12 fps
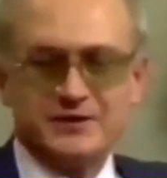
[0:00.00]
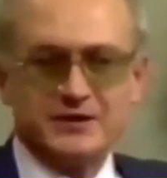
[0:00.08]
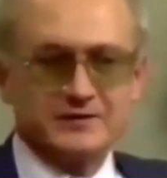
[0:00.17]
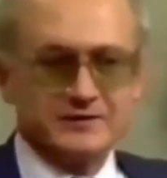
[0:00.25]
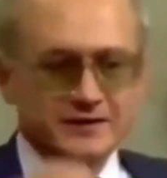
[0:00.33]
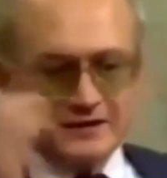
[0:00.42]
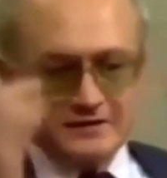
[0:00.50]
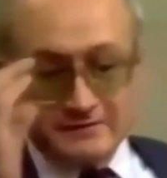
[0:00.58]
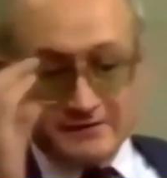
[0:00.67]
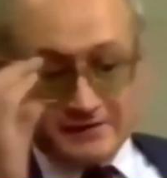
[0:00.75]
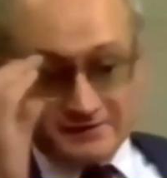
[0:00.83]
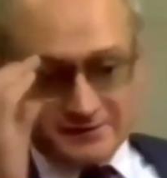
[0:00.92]
The other
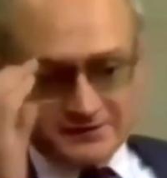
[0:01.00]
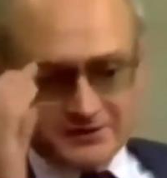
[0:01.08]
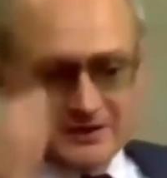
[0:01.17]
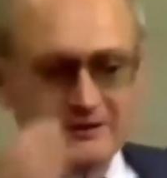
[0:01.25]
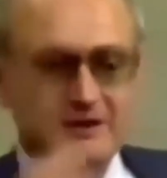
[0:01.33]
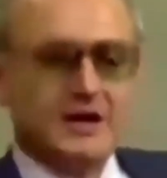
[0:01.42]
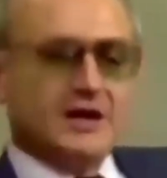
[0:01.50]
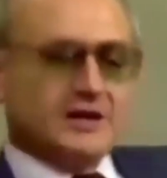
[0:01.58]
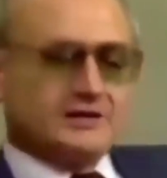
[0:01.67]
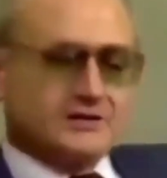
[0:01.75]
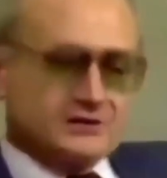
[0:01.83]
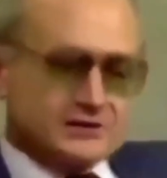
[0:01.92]
85%
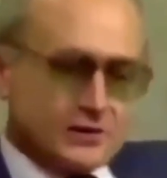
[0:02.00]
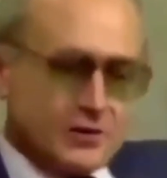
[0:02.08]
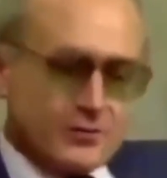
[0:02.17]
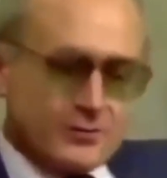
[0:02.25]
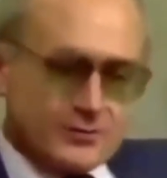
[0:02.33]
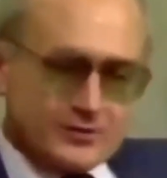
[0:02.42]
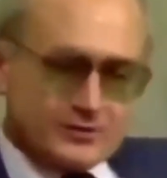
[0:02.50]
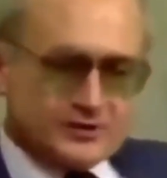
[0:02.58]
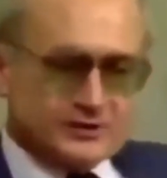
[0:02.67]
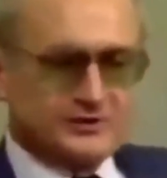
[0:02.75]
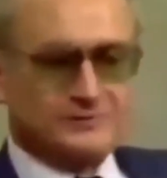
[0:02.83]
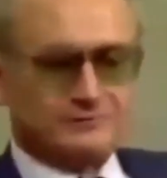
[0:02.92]
is a slow
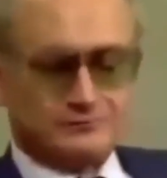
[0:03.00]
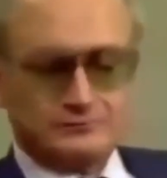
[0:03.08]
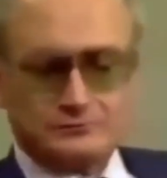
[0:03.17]
process